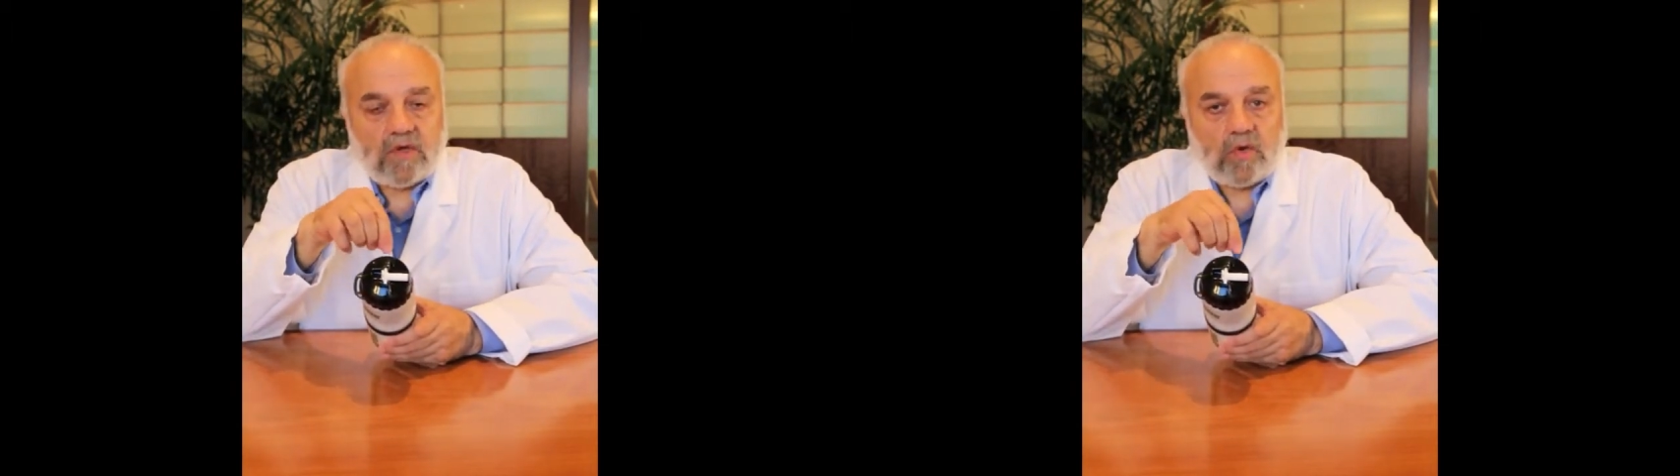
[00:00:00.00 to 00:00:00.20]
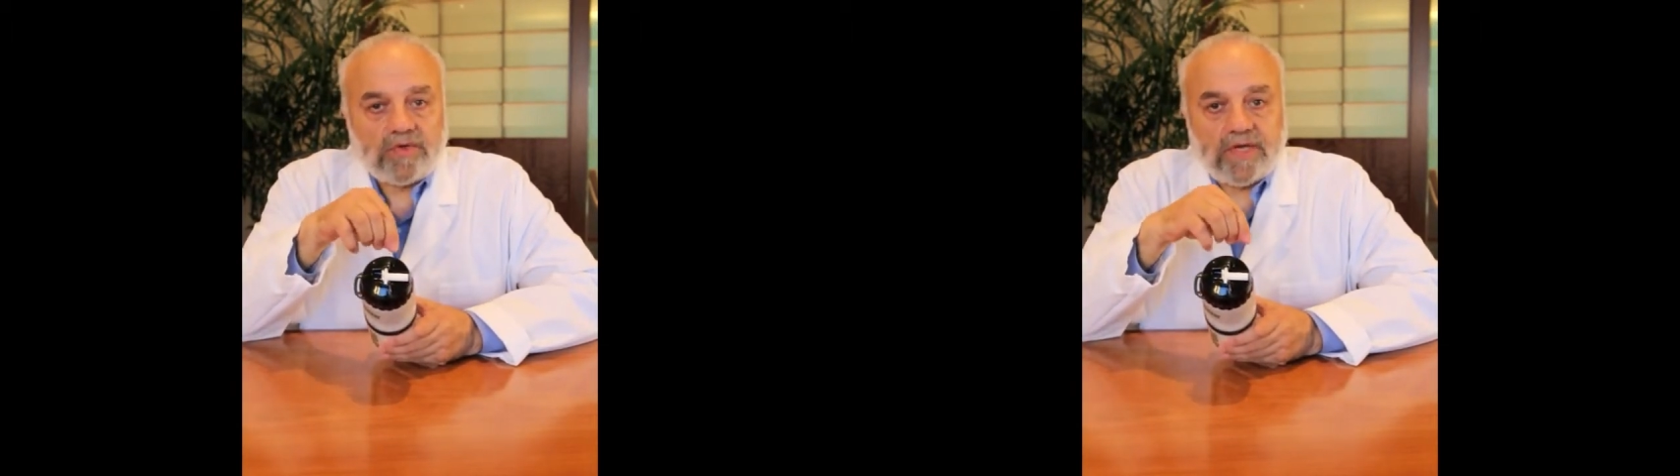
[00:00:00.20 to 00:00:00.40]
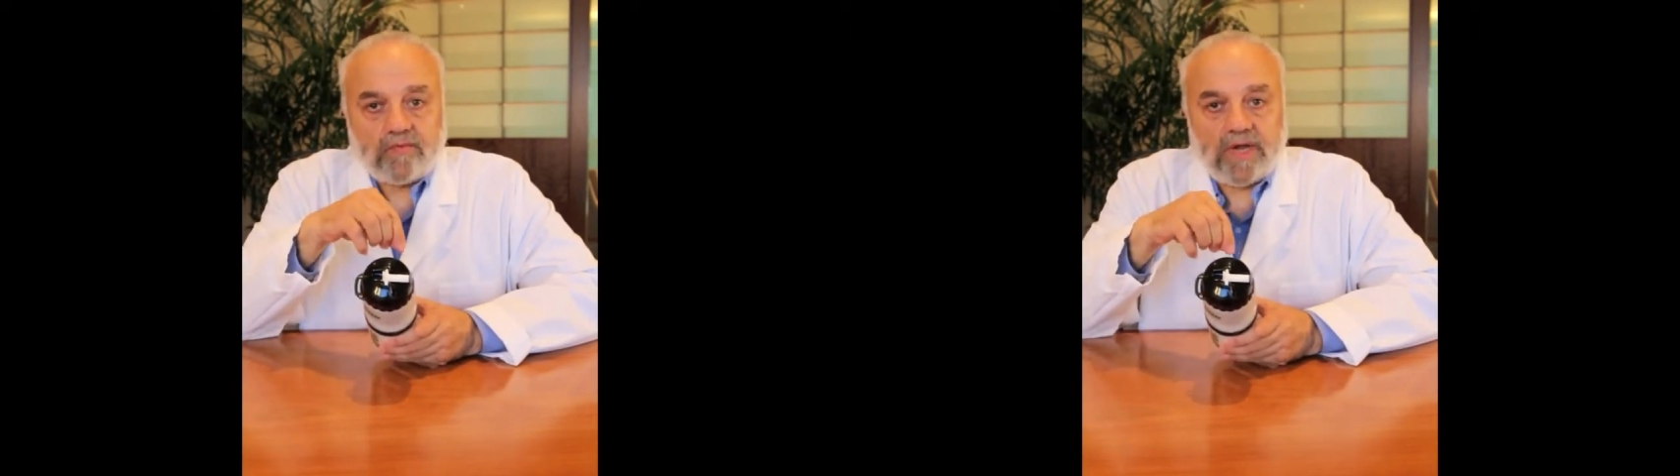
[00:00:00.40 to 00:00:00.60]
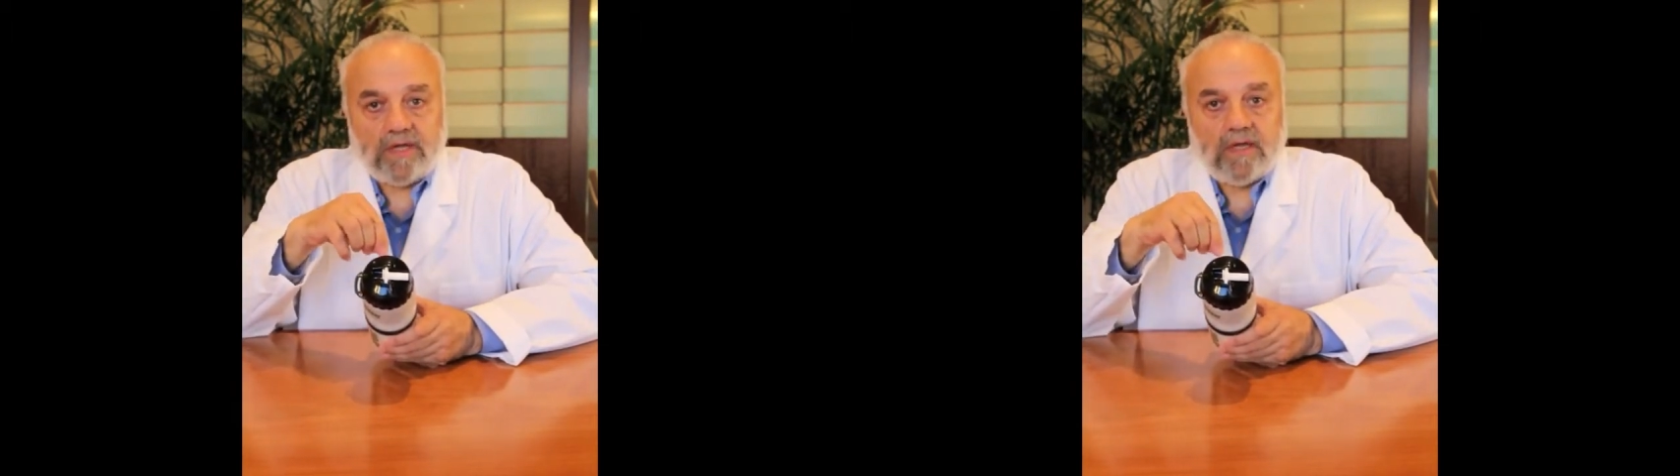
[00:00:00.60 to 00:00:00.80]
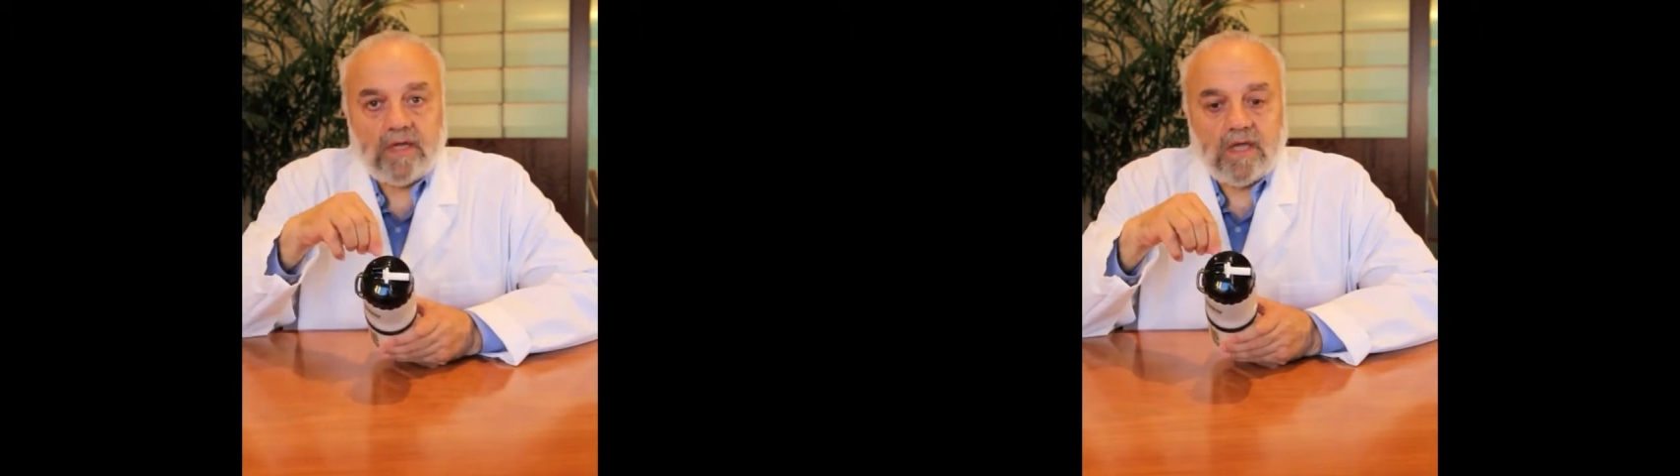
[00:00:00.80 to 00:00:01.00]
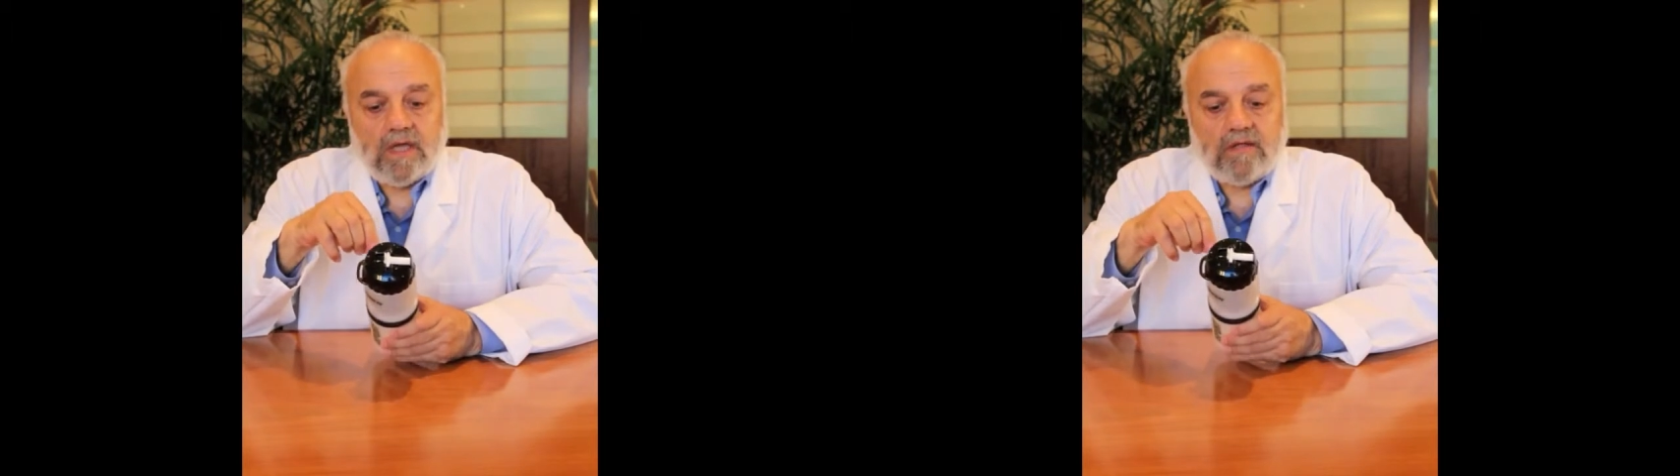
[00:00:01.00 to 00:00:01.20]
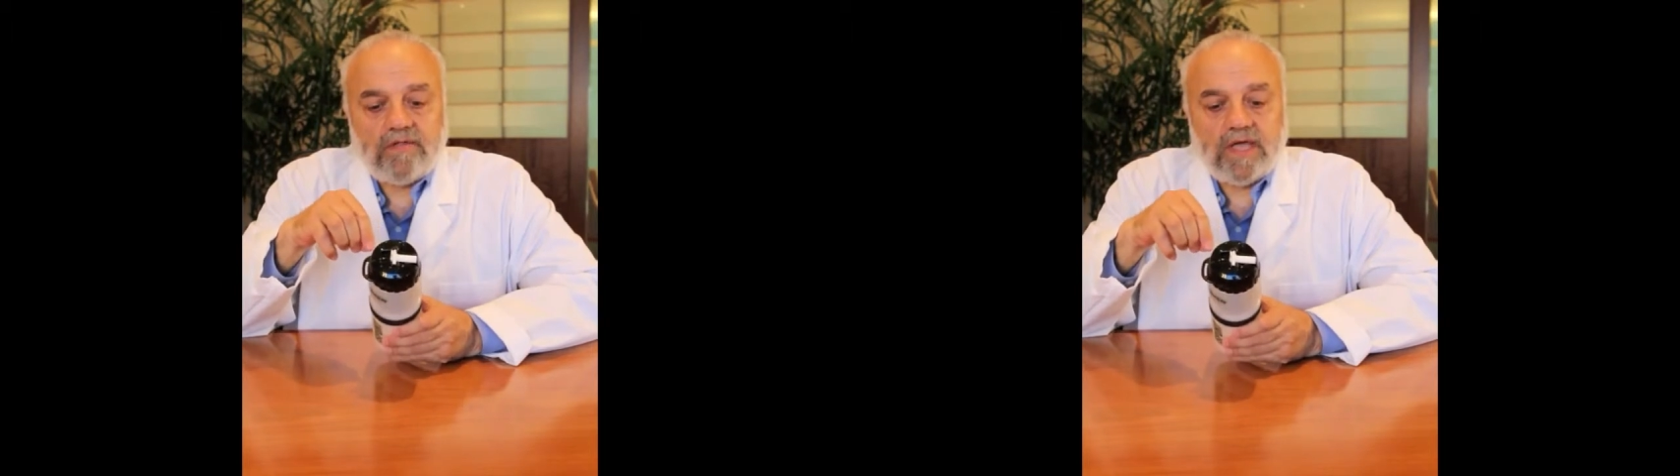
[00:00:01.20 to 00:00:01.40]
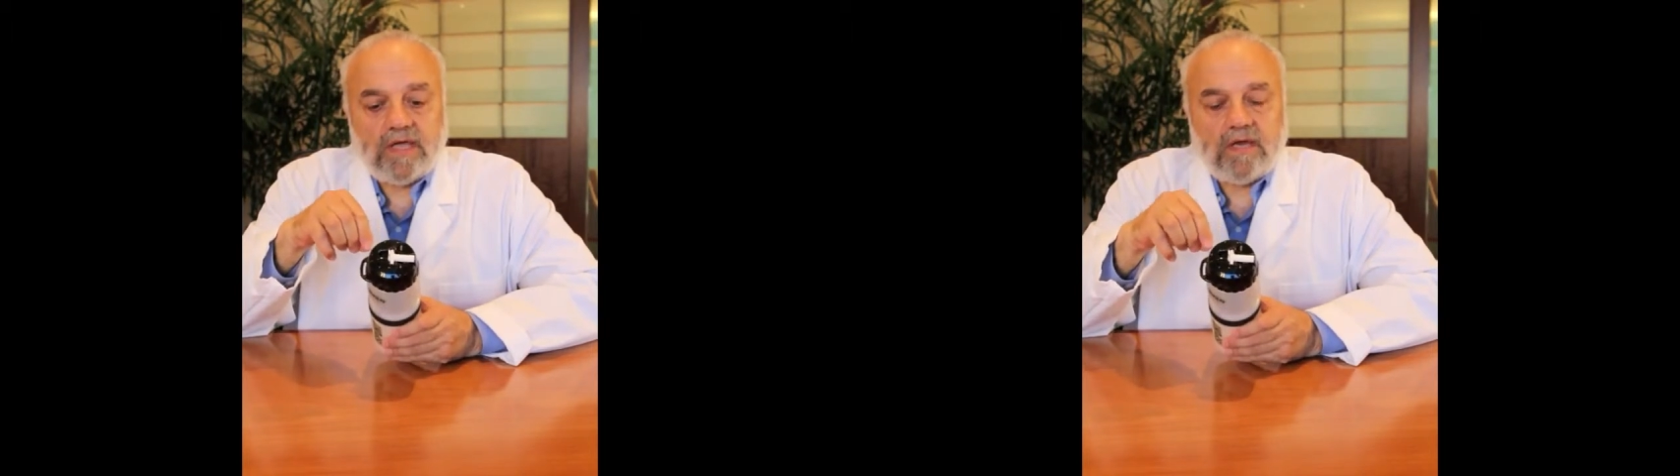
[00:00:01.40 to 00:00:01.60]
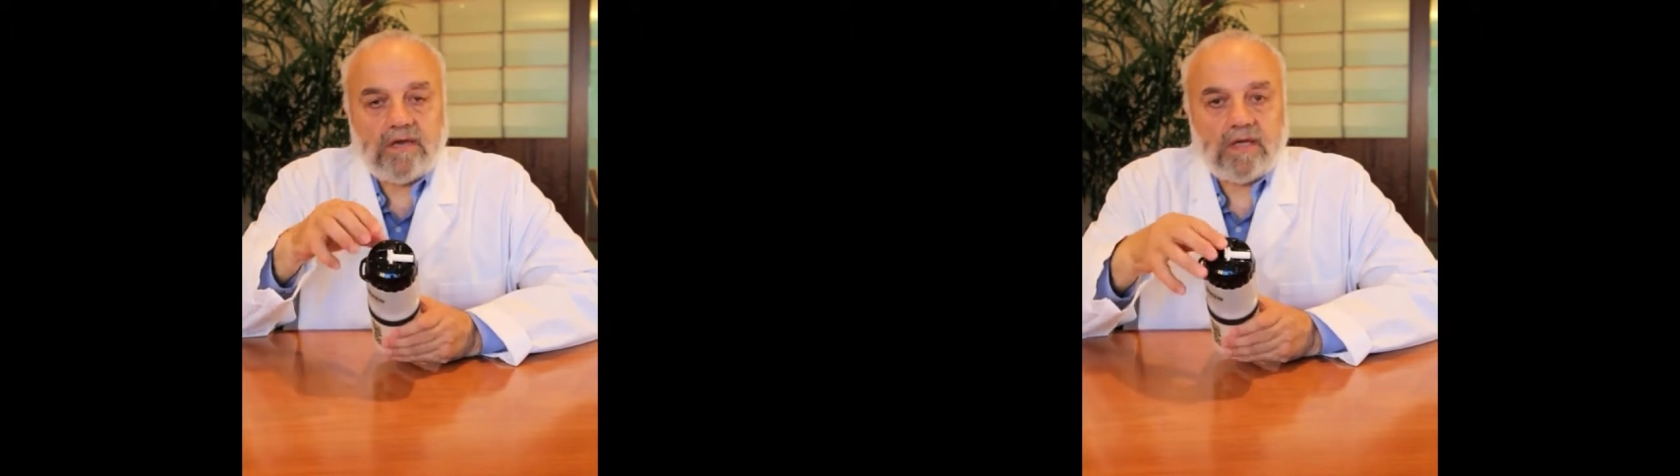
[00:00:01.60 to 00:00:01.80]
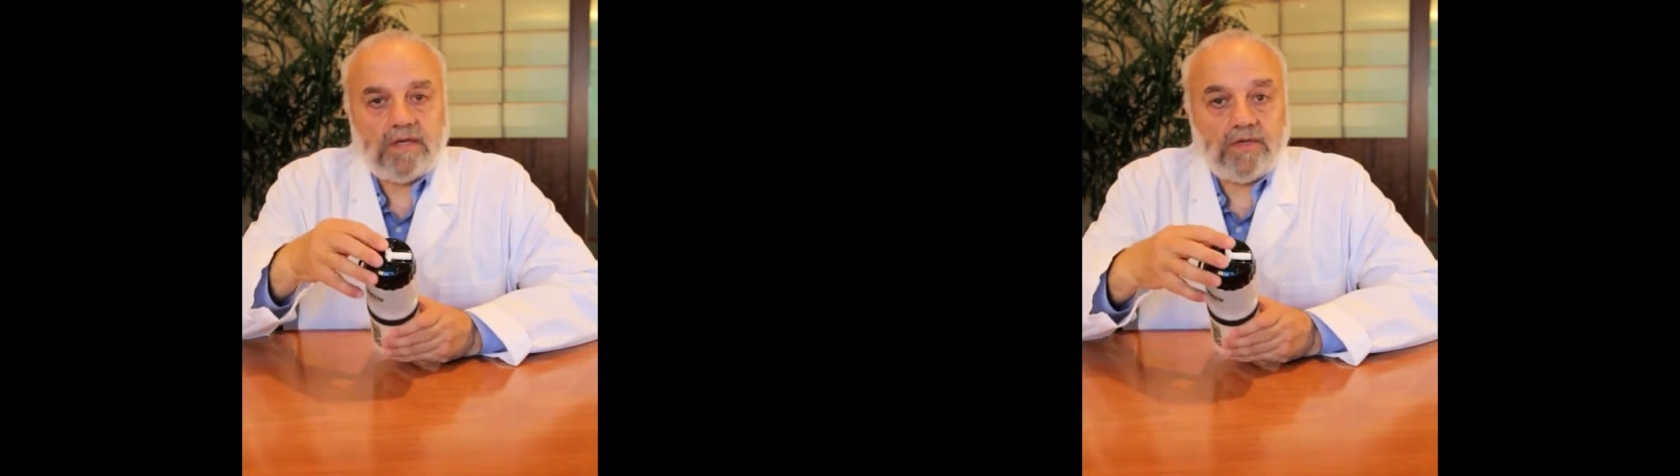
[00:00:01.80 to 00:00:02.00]
holding ring,
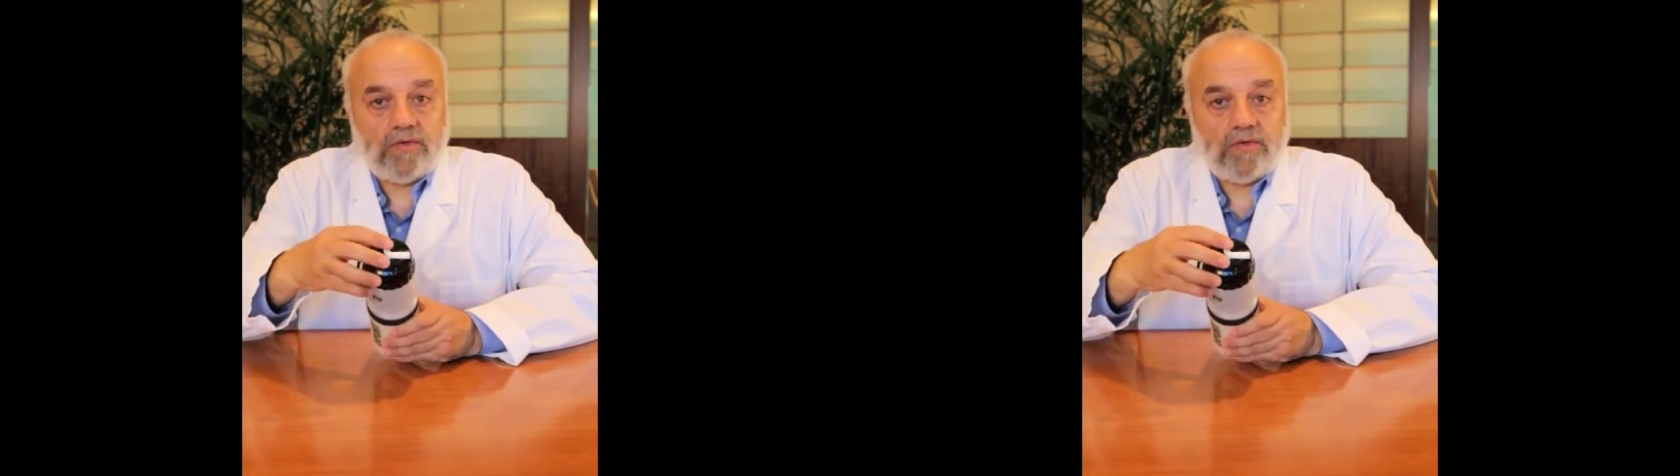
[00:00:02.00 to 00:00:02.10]
then